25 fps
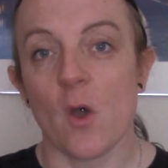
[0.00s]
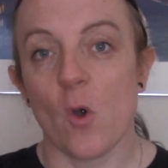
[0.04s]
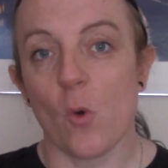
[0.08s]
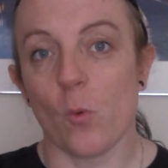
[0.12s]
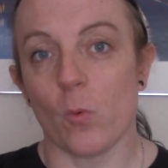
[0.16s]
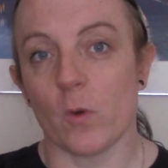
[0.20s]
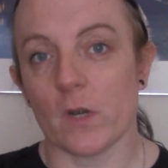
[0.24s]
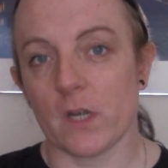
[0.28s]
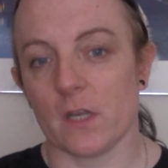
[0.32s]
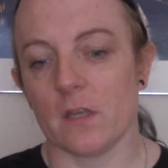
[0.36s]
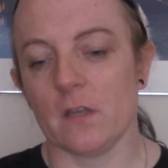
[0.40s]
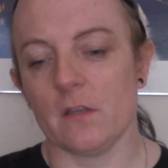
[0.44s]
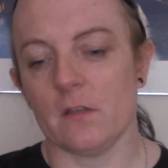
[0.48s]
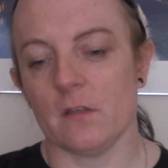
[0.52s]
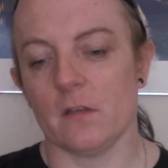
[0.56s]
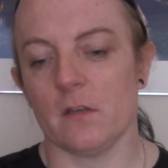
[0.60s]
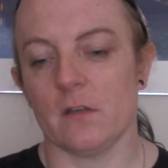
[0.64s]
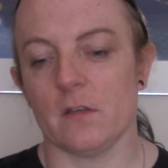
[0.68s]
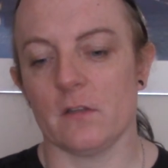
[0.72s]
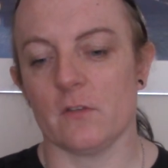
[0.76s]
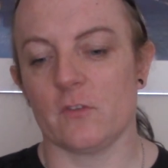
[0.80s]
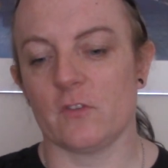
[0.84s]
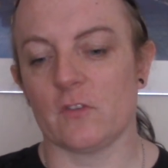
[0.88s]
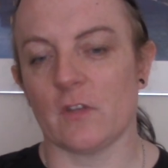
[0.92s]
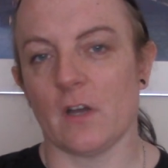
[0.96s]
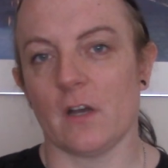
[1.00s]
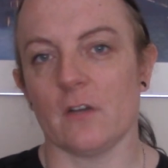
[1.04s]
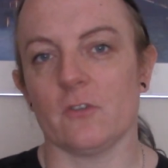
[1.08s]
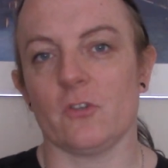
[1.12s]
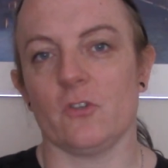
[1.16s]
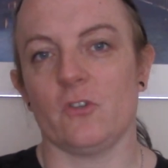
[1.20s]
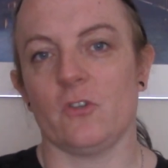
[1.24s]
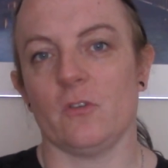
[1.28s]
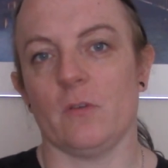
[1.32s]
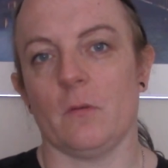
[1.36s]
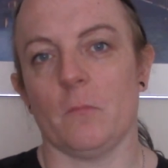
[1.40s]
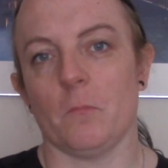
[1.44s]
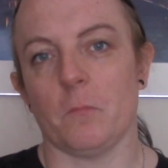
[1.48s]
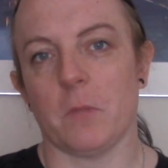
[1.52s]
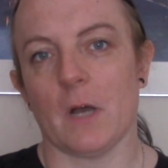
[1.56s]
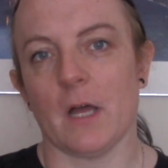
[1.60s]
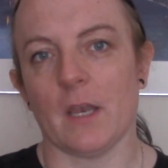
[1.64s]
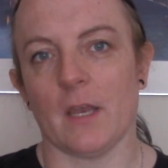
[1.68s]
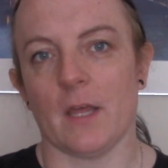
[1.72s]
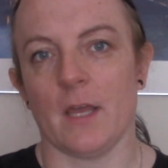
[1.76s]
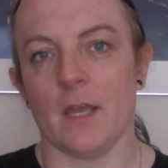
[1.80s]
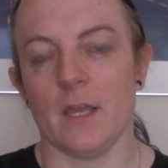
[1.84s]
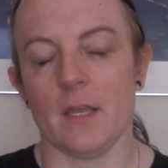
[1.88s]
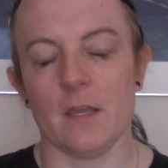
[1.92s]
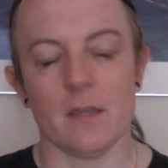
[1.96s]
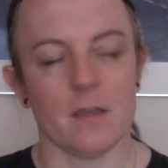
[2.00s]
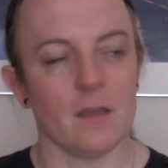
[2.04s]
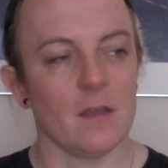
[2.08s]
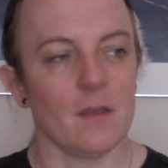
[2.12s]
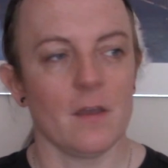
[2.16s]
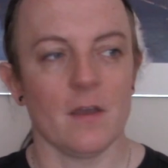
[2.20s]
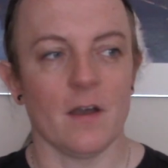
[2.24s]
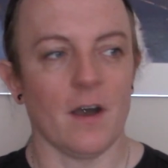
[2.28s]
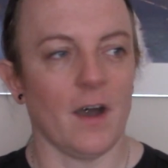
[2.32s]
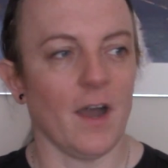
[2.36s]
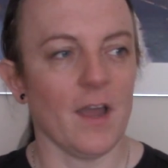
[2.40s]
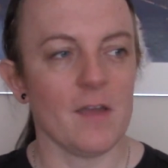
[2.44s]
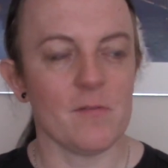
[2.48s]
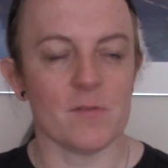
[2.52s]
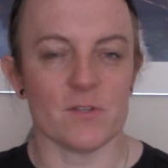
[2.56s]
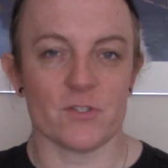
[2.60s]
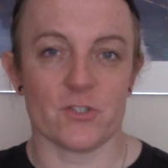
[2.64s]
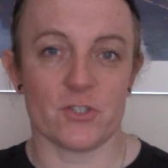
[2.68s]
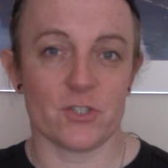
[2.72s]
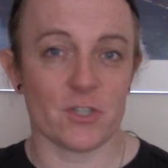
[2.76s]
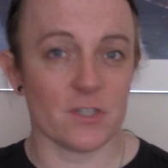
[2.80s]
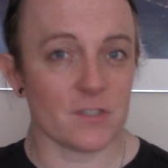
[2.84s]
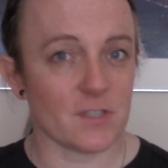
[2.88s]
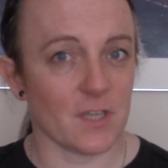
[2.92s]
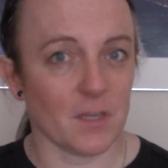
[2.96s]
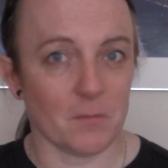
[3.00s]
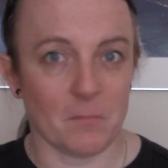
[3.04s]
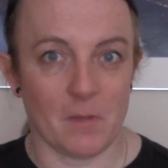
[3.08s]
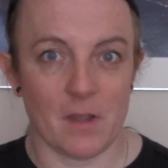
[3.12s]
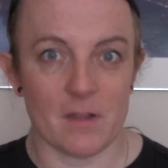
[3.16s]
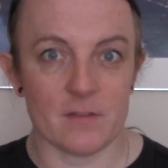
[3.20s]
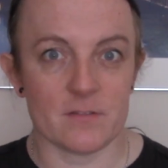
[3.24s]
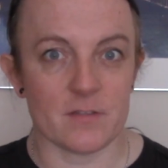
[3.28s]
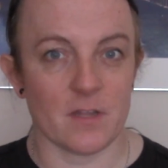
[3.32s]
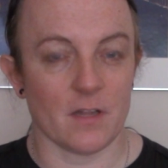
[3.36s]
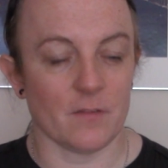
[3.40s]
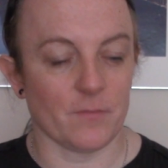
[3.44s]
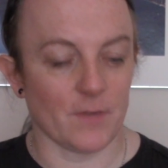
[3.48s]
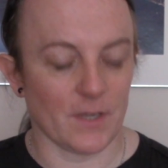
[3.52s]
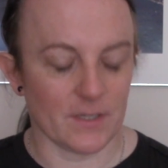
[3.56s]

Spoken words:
When I started doing ballet, I was shitting myself.